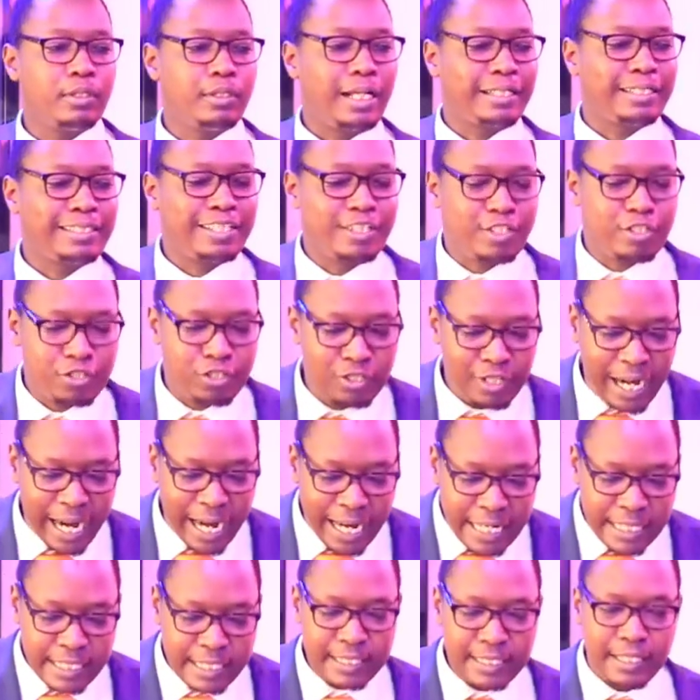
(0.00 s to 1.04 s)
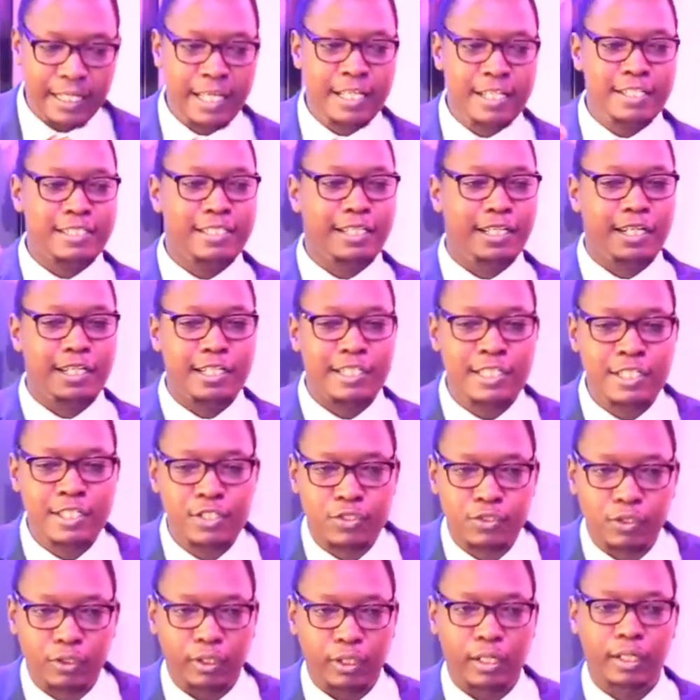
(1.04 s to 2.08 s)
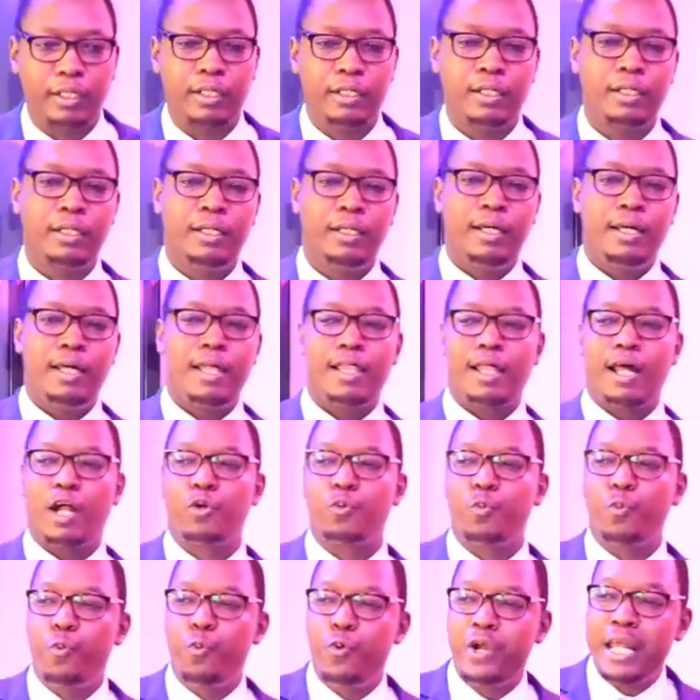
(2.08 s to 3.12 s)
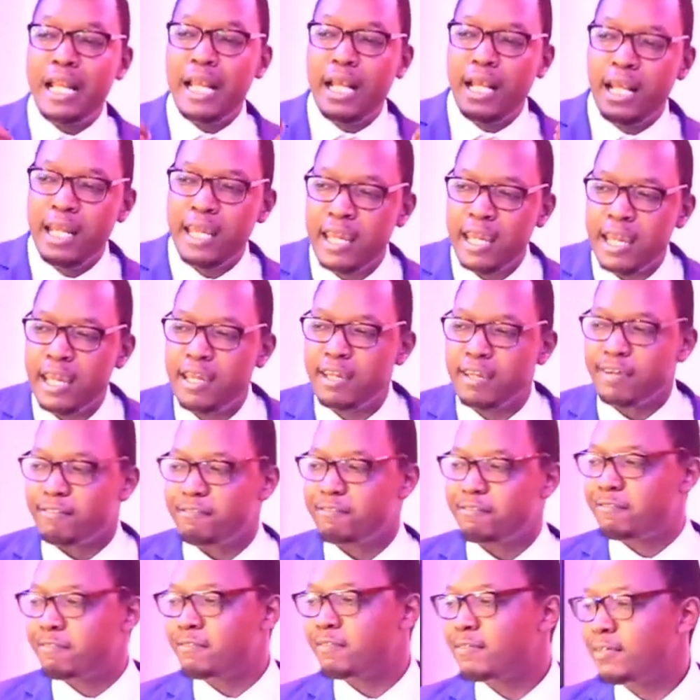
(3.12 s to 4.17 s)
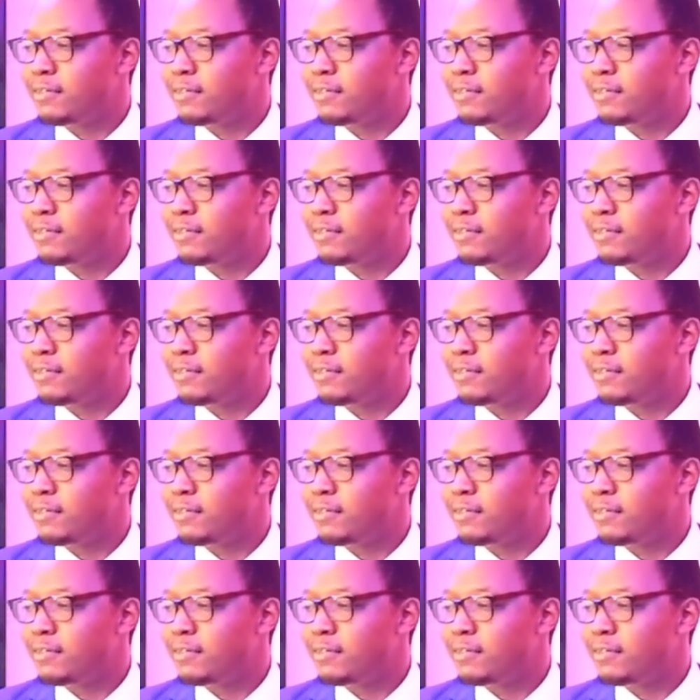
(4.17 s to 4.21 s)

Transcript: That Christ is the reason that we live